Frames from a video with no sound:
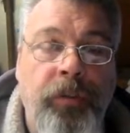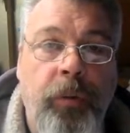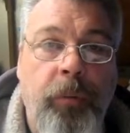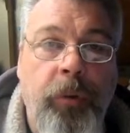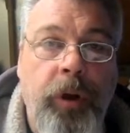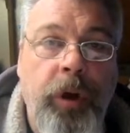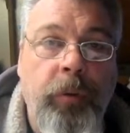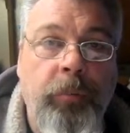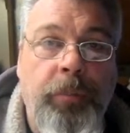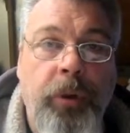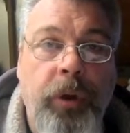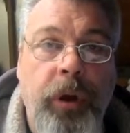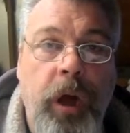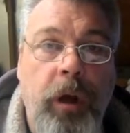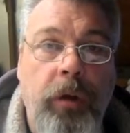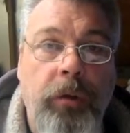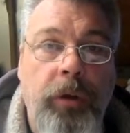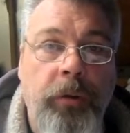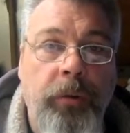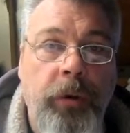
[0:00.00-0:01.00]
that we're going to put
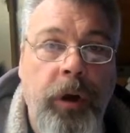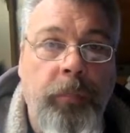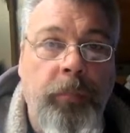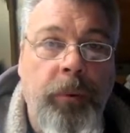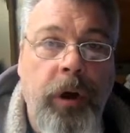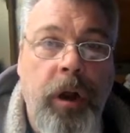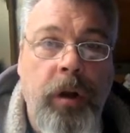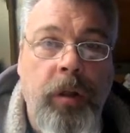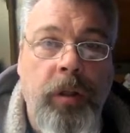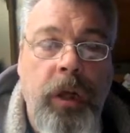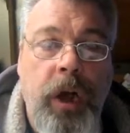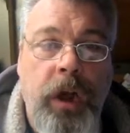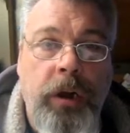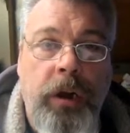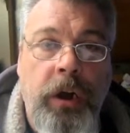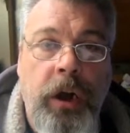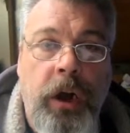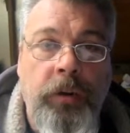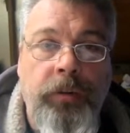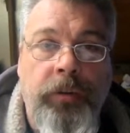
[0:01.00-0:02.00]
out, and we're going to put out a lot
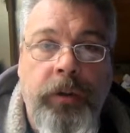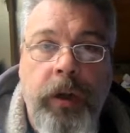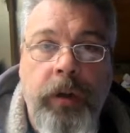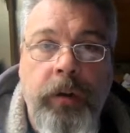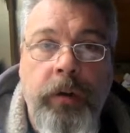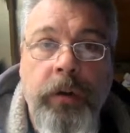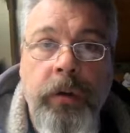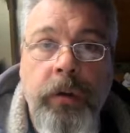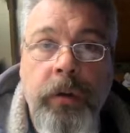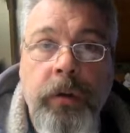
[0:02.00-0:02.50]
of content.